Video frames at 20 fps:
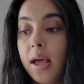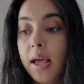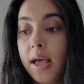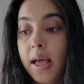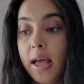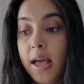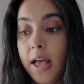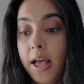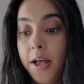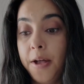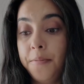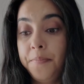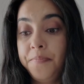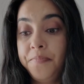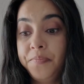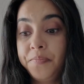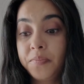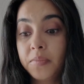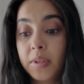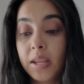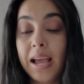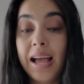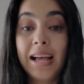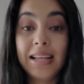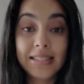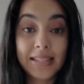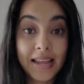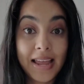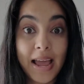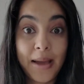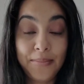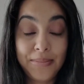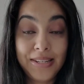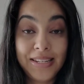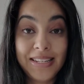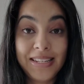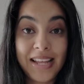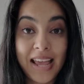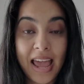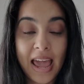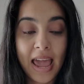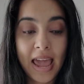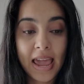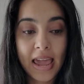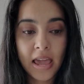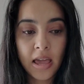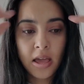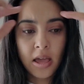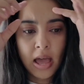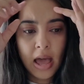as I am today,